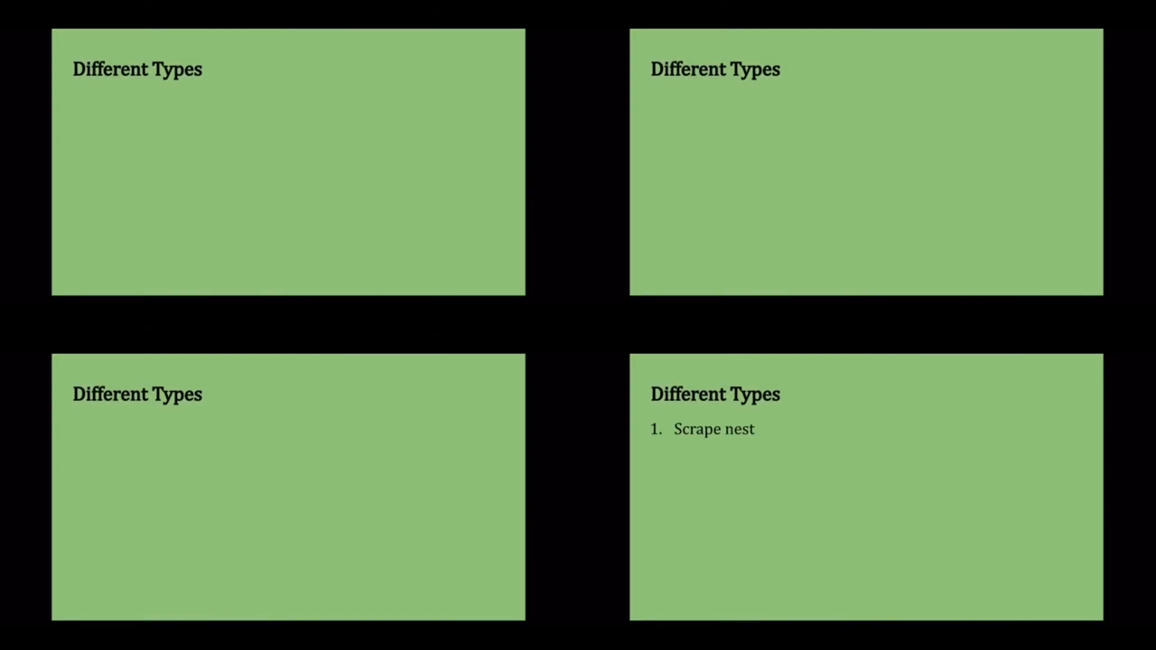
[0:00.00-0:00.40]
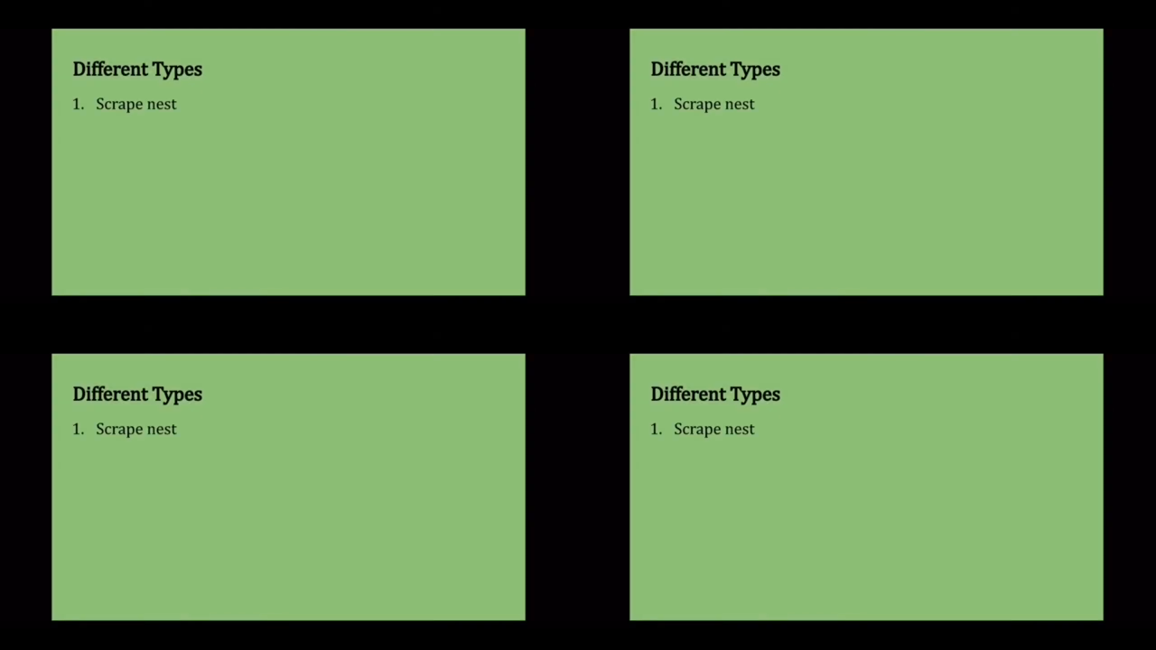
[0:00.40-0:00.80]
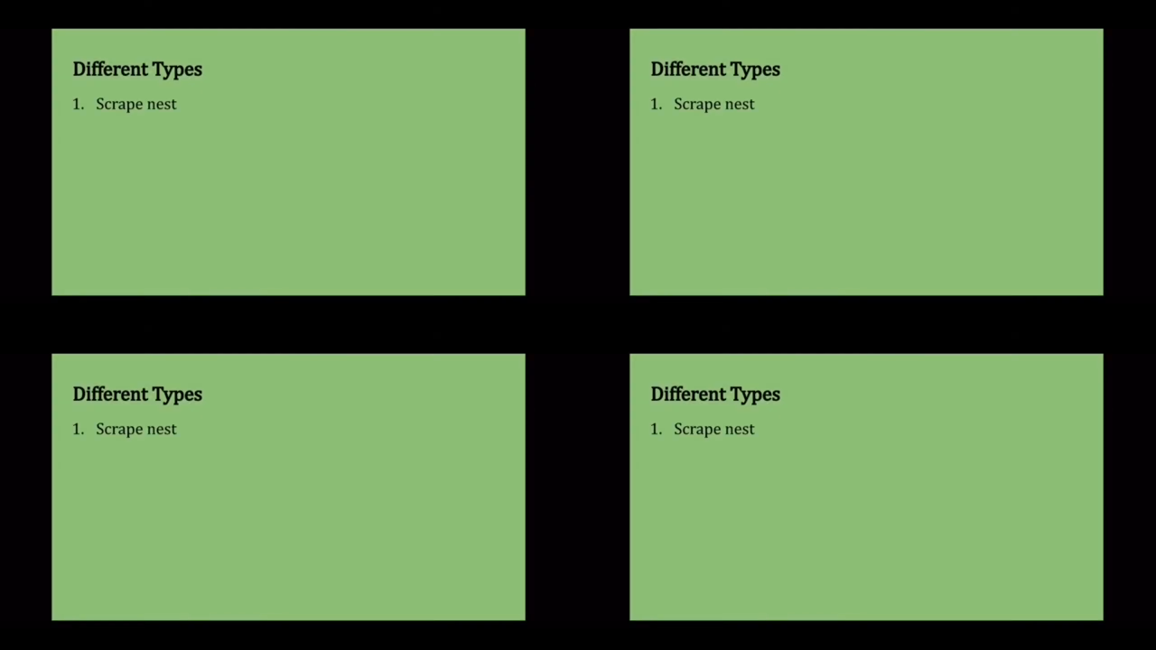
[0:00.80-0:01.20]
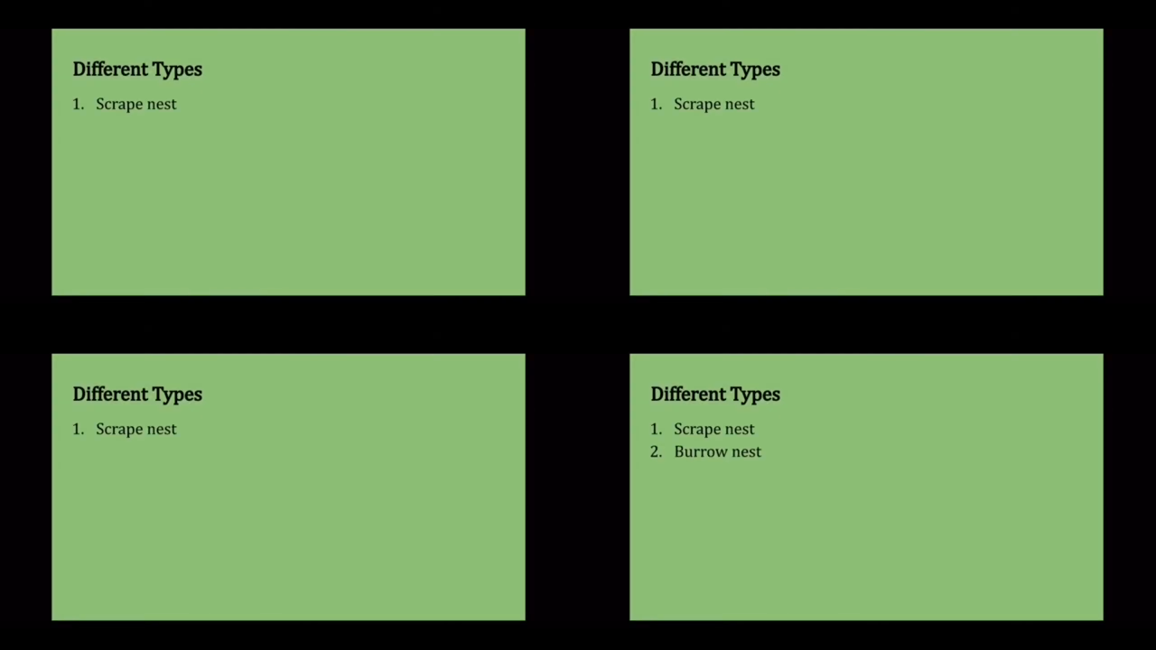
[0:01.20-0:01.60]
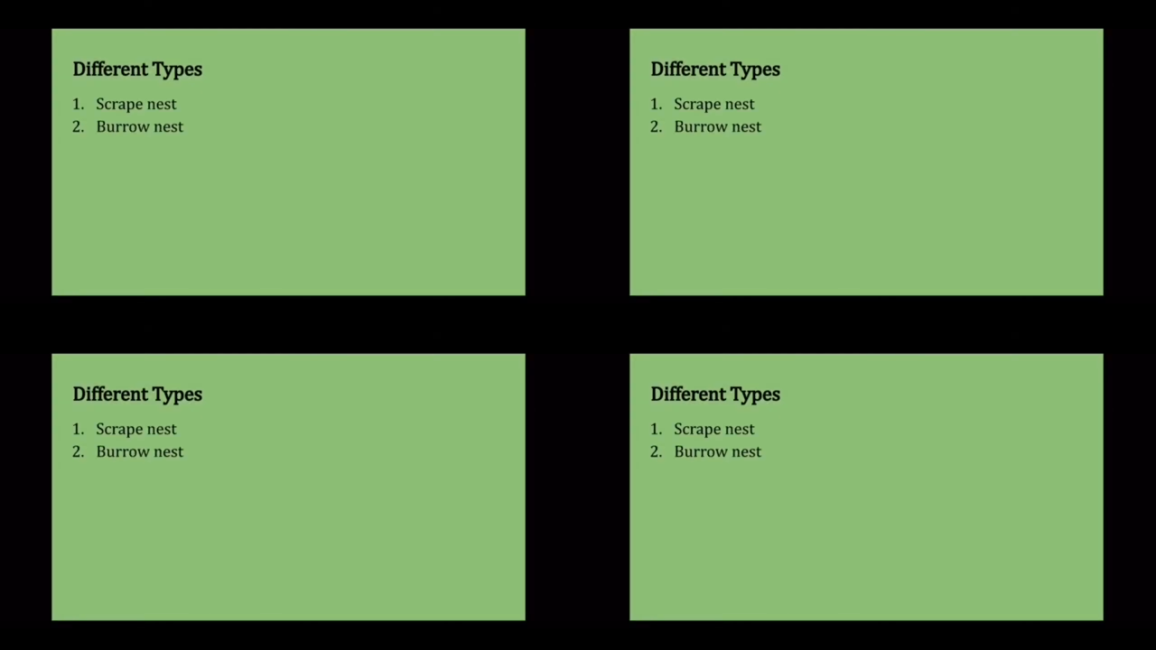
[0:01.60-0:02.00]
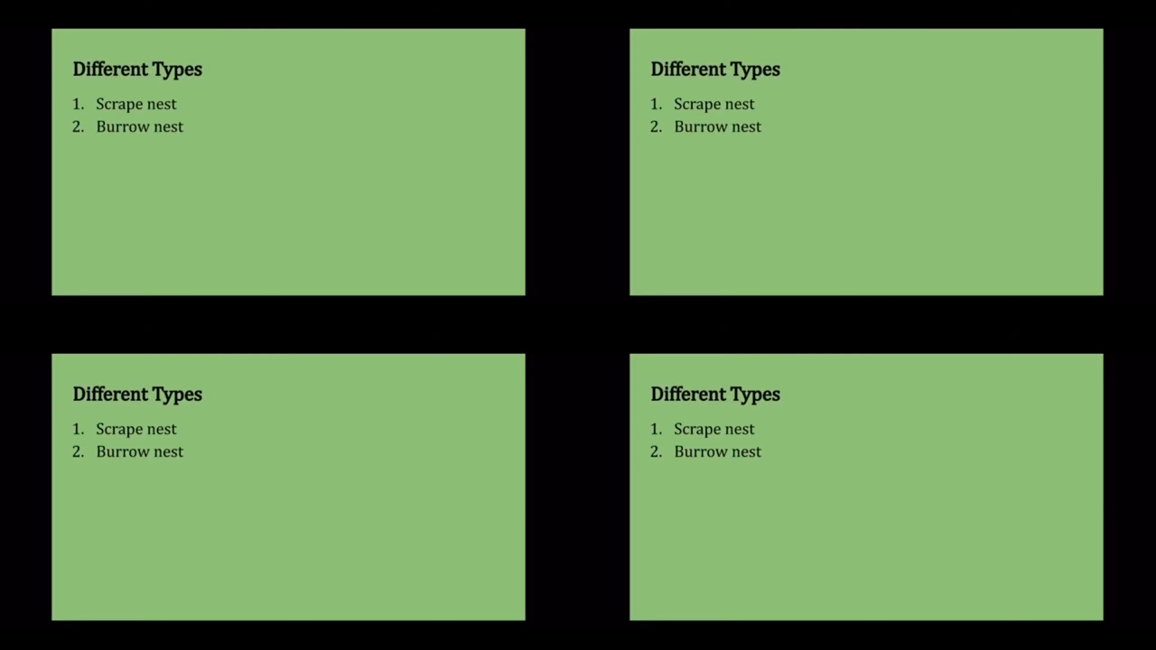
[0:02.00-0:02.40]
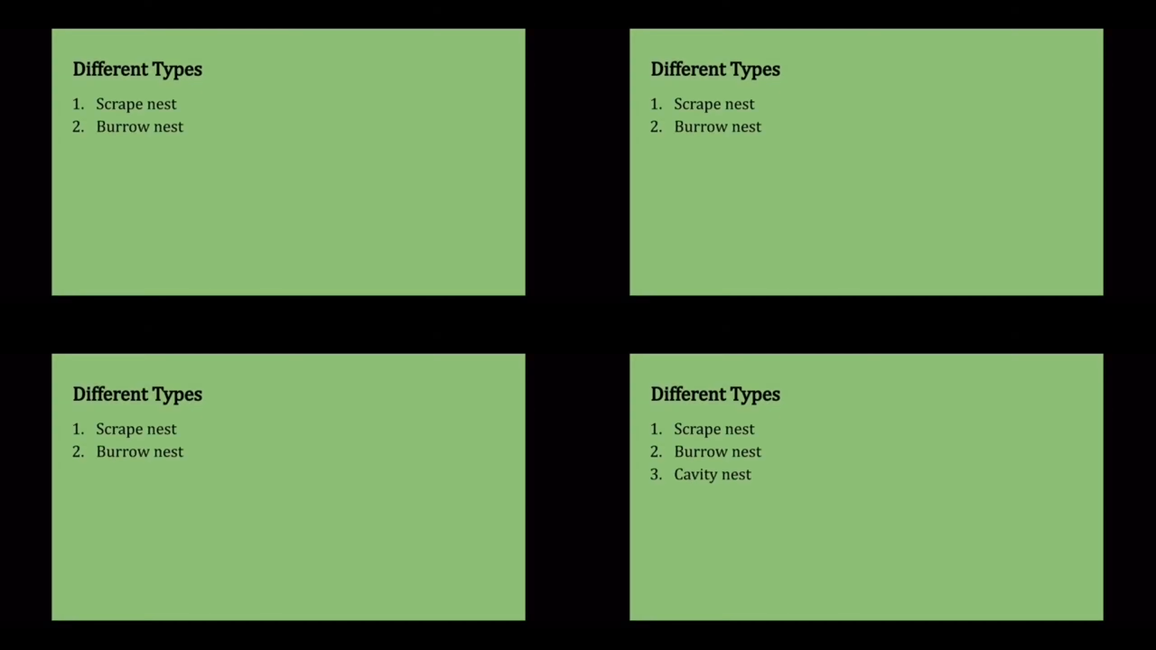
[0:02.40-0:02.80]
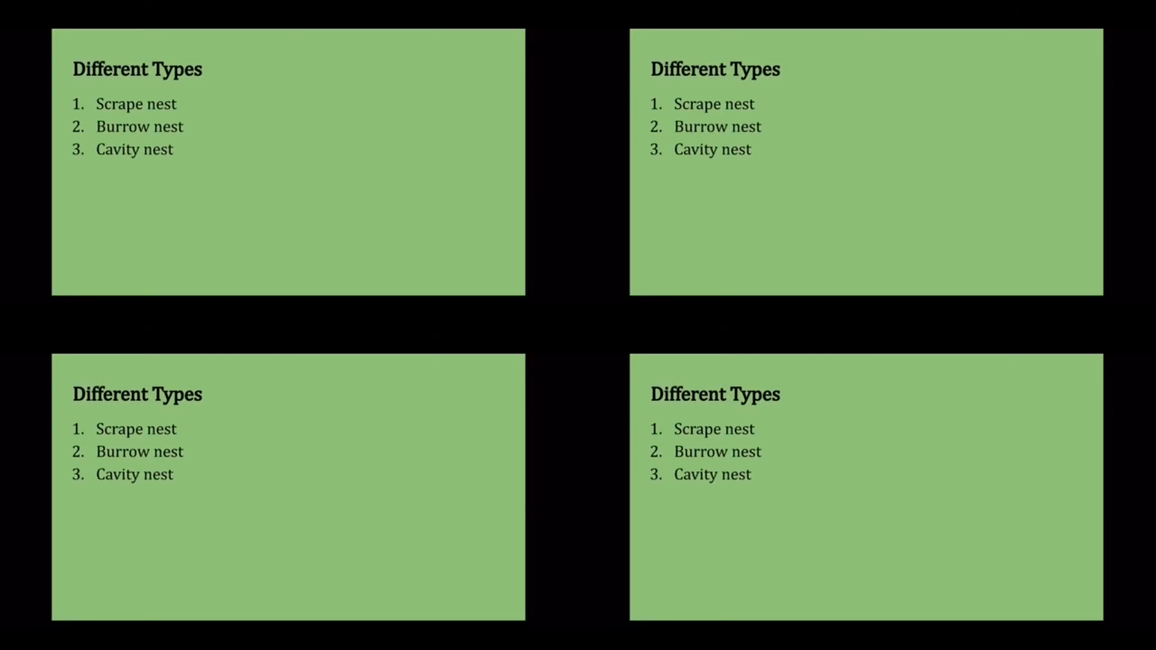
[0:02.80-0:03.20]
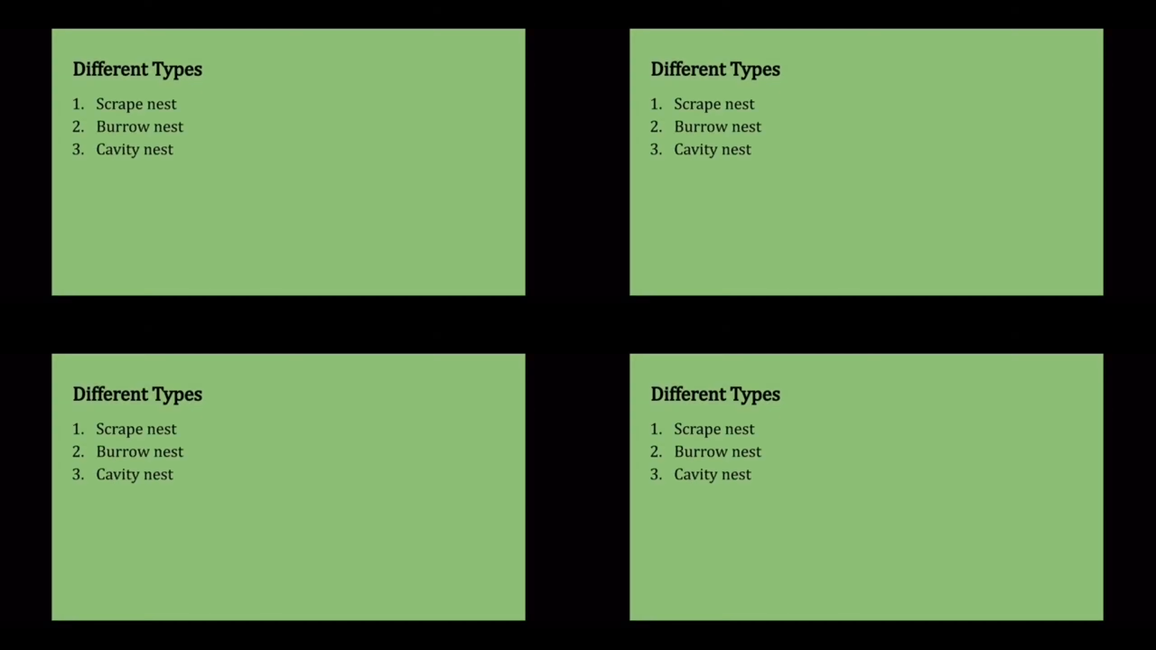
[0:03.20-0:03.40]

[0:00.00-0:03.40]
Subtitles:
No face is visible, so there are no lips to read.